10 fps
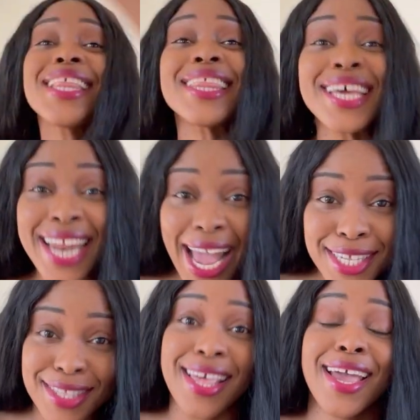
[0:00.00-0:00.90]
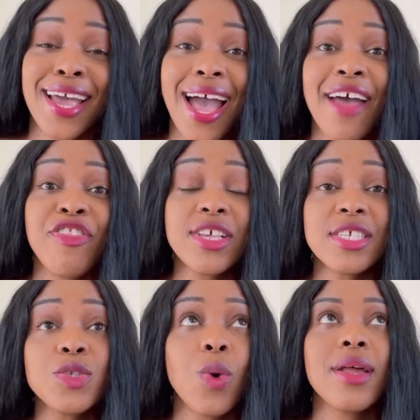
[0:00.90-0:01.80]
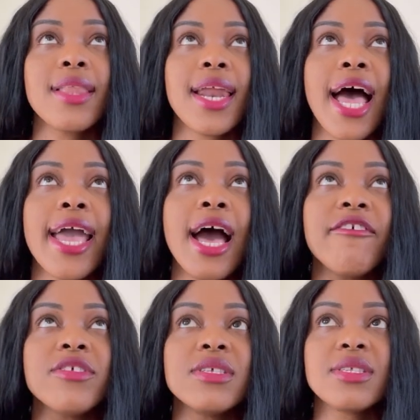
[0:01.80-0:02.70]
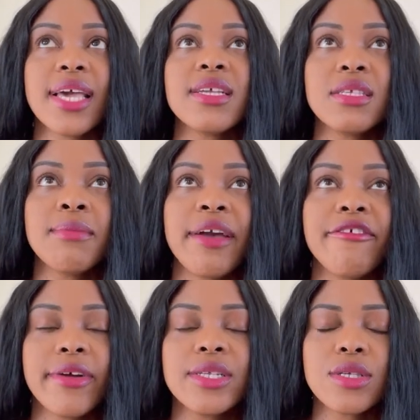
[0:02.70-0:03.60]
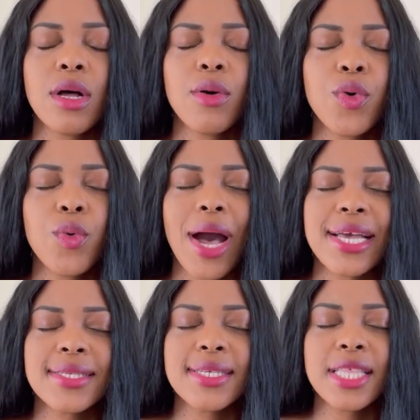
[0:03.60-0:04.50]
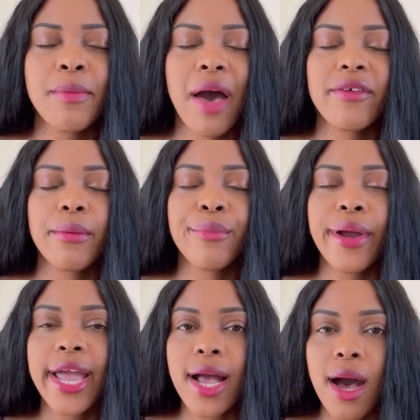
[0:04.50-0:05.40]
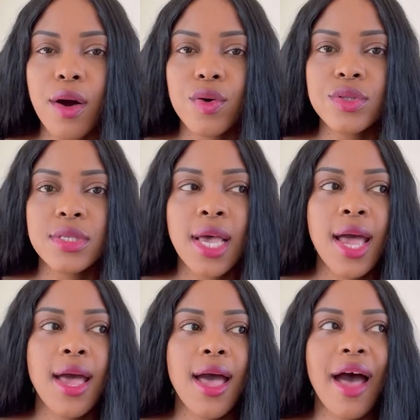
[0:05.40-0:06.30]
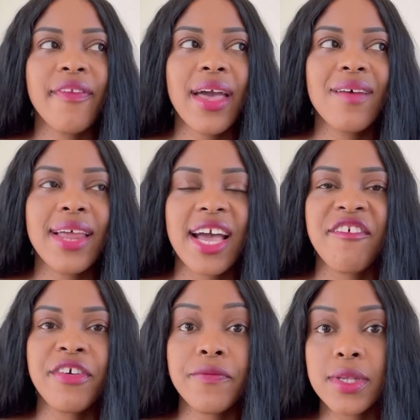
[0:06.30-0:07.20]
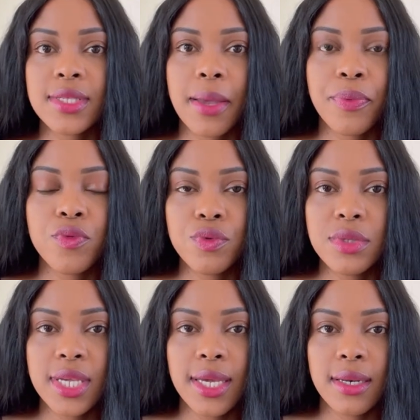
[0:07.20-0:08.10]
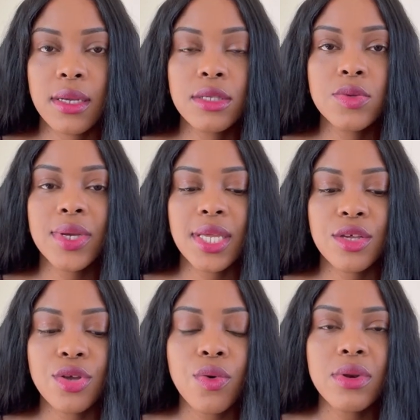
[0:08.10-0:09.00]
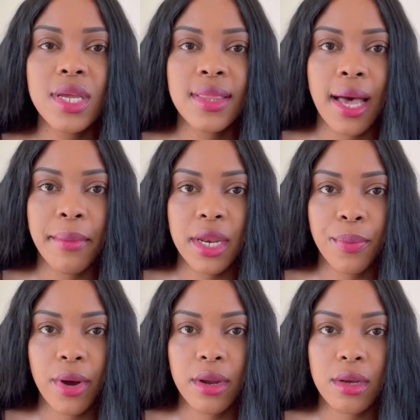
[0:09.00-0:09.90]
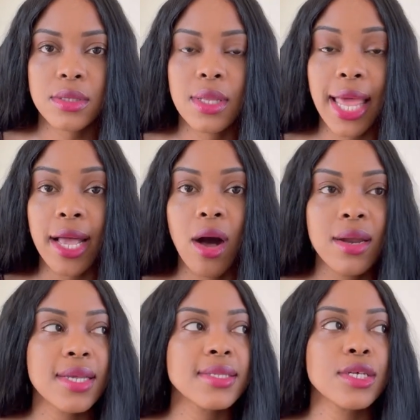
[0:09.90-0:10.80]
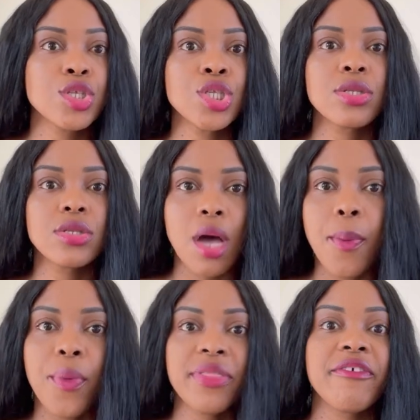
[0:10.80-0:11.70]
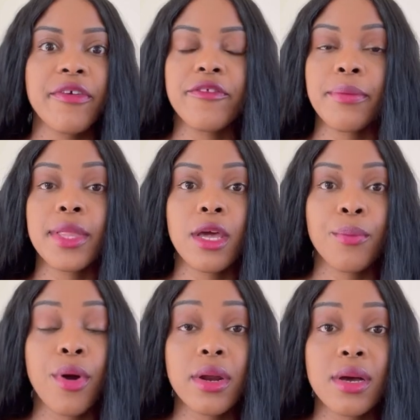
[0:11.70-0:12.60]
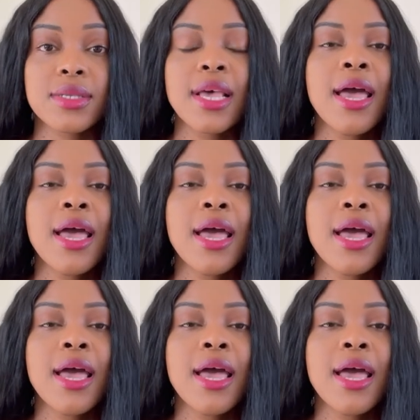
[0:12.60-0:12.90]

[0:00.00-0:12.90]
The next thing, and this is one that I have to say to my friends who I see them having breakouts and they have like a 50-step routine. Sweetie, you don't need that many products. Like, honestly, stop with the 50 million products.